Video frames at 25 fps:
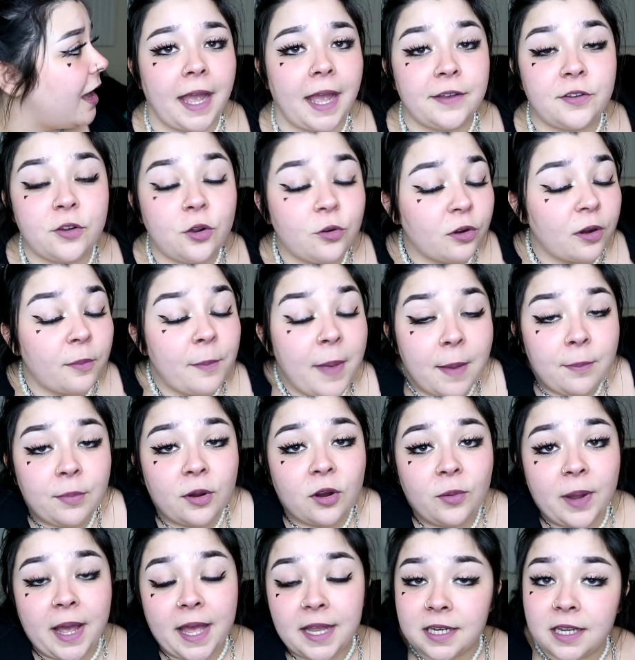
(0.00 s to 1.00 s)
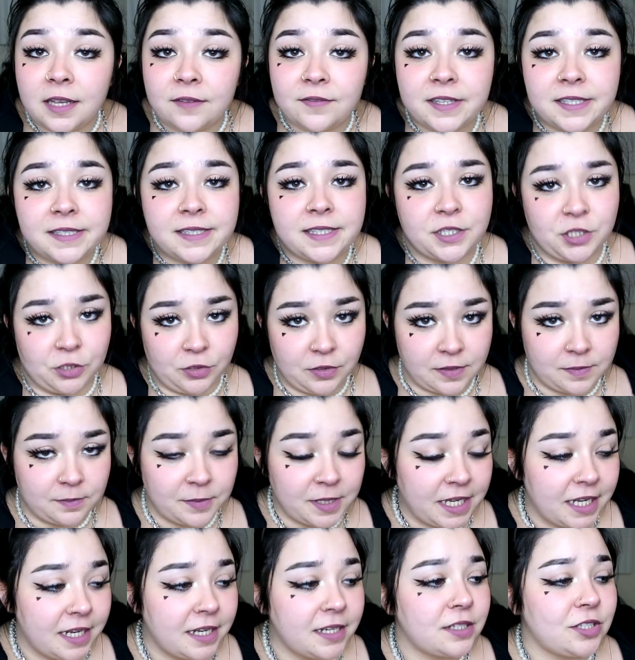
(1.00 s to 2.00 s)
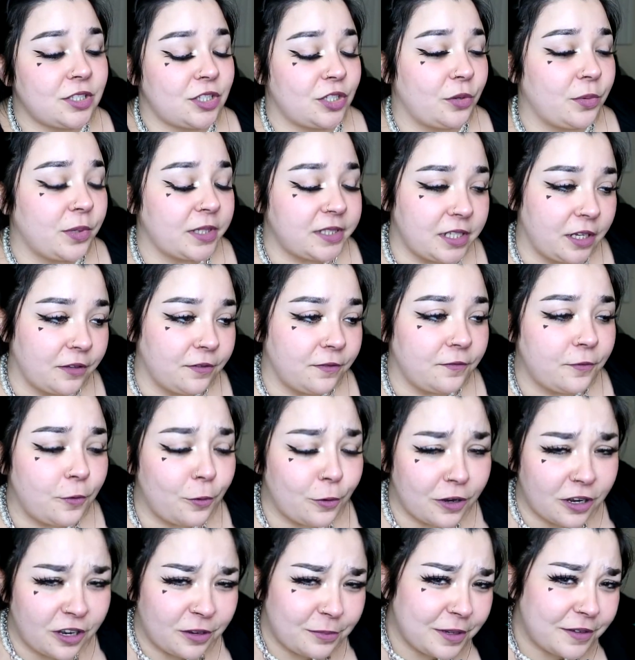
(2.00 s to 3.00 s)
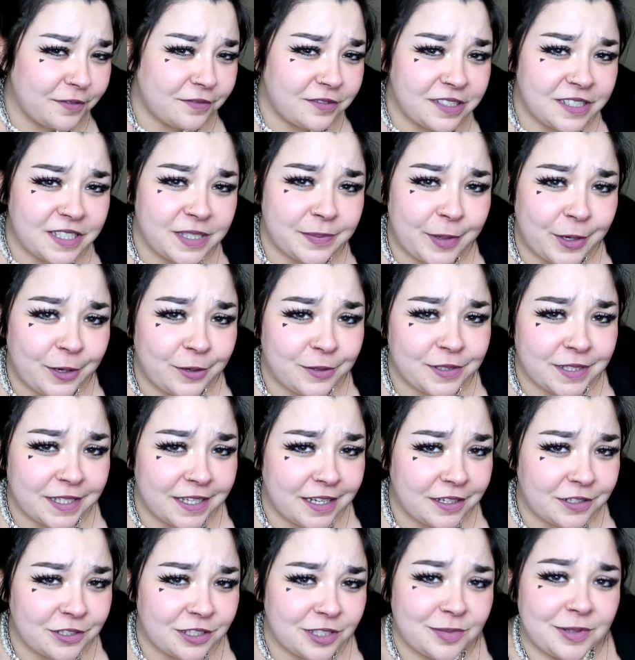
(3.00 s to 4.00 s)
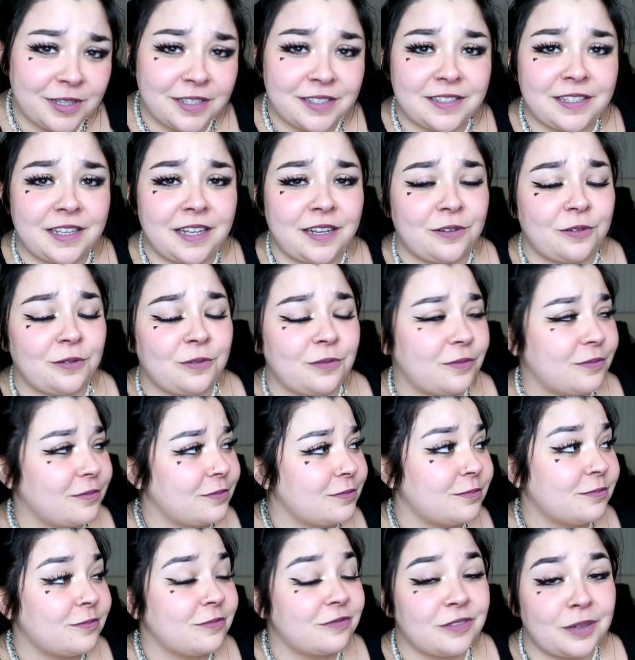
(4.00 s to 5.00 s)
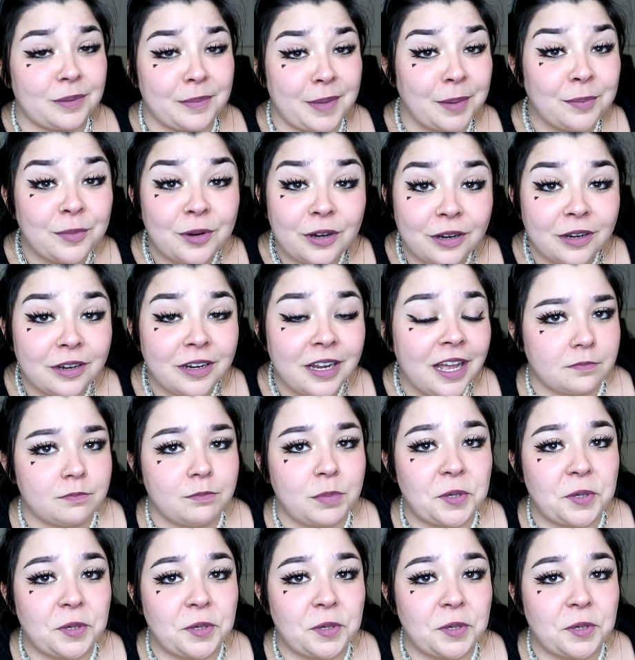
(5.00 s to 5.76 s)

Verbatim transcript: I don't remember what any of the sigils mean, so it's a form of disposing just because I don't remember,